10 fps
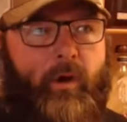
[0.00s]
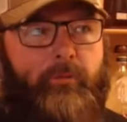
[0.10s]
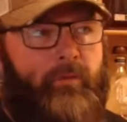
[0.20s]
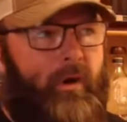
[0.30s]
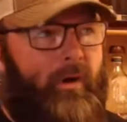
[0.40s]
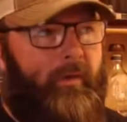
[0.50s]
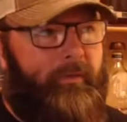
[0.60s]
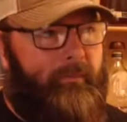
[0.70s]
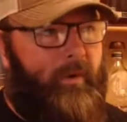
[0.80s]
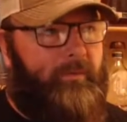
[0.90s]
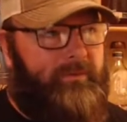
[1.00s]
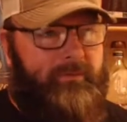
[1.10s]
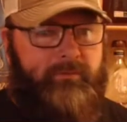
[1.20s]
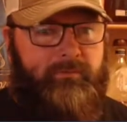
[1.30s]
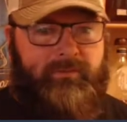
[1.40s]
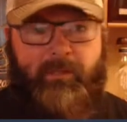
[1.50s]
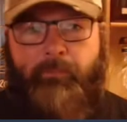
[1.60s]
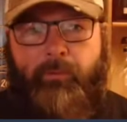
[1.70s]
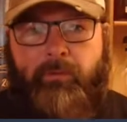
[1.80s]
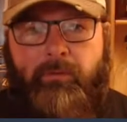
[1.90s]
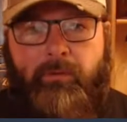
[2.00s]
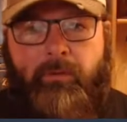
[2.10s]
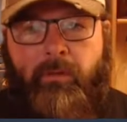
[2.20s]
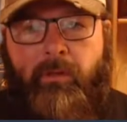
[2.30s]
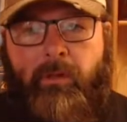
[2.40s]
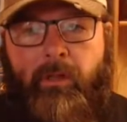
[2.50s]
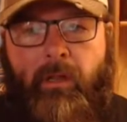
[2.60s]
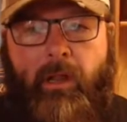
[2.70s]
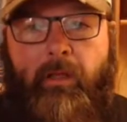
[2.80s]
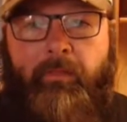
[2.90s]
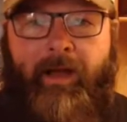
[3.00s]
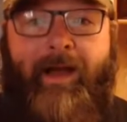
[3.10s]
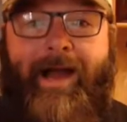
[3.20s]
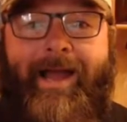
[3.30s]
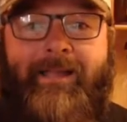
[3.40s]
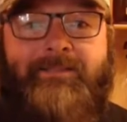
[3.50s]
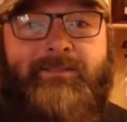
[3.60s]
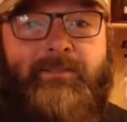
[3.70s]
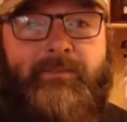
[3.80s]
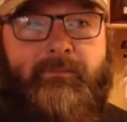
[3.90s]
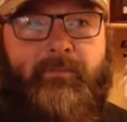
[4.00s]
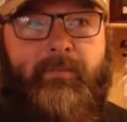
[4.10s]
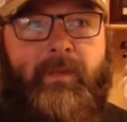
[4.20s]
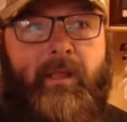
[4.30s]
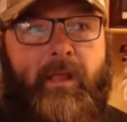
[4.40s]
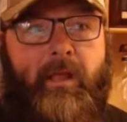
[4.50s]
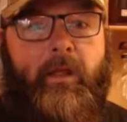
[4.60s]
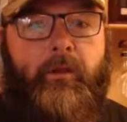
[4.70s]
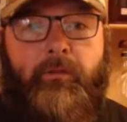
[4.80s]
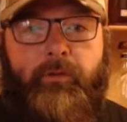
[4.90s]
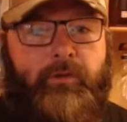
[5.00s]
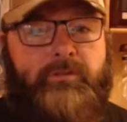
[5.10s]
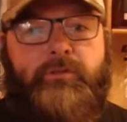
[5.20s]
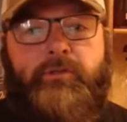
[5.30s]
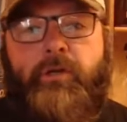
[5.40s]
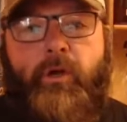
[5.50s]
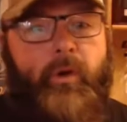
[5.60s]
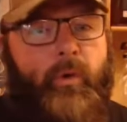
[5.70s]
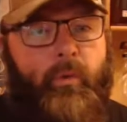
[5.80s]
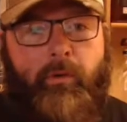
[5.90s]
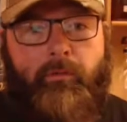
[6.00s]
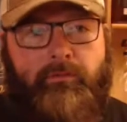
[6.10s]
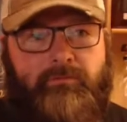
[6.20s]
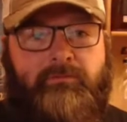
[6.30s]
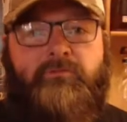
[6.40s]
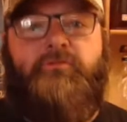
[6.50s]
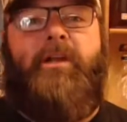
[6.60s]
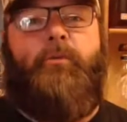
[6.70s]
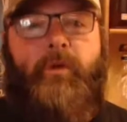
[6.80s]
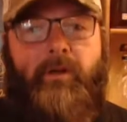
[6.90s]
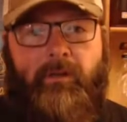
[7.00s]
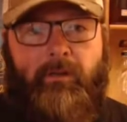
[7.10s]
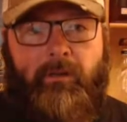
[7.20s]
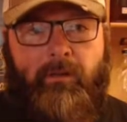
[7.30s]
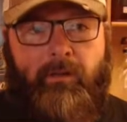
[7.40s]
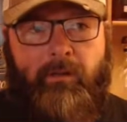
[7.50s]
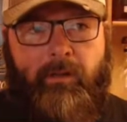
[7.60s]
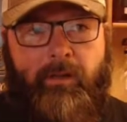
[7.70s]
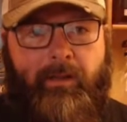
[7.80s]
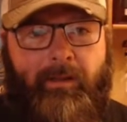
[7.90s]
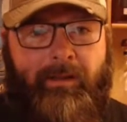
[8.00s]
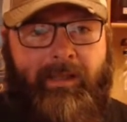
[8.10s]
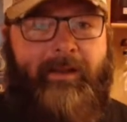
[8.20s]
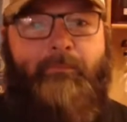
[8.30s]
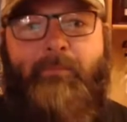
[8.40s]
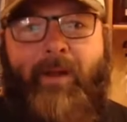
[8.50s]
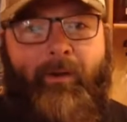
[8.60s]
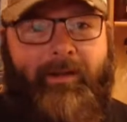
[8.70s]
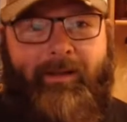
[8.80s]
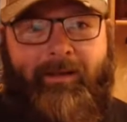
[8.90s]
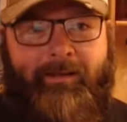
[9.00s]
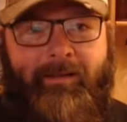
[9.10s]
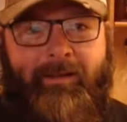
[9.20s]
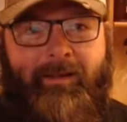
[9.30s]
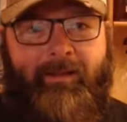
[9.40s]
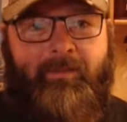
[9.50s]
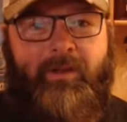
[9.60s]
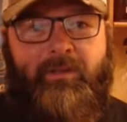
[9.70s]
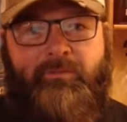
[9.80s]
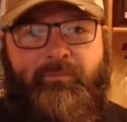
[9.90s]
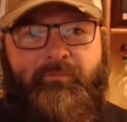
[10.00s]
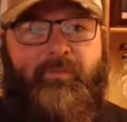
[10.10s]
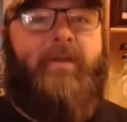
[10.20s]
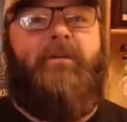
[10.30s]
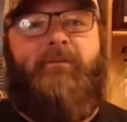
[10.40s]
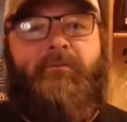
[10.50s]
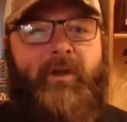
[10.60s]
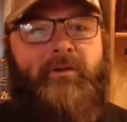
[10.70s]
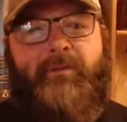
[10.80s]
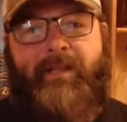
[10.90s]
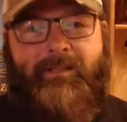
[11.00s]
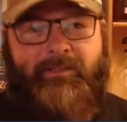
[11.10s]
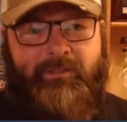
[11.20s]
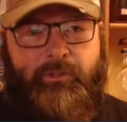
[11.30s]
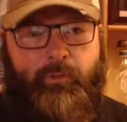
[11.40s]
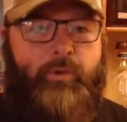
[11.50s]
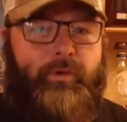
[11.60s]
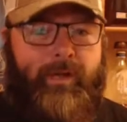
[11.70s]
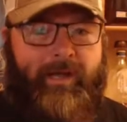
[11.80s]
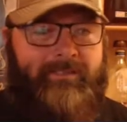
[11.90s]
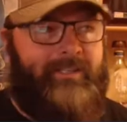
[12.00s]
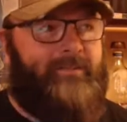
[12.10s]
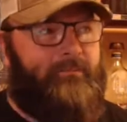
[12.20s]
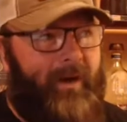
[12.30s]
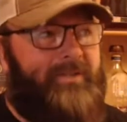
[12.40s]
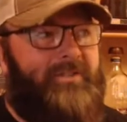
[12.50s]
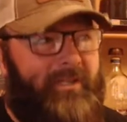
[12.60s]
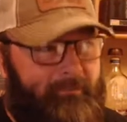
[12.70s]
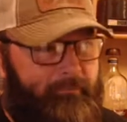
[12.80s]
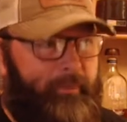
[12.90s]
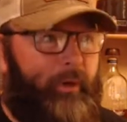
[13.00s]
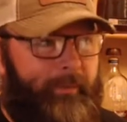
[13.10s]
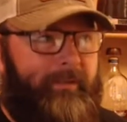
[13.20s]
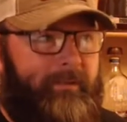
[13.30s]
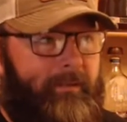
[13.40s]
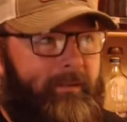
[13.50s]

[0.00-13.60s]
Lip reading: overall the most simple. The highest, there's no liquid in America that is federally scrutinized as much as bourbon.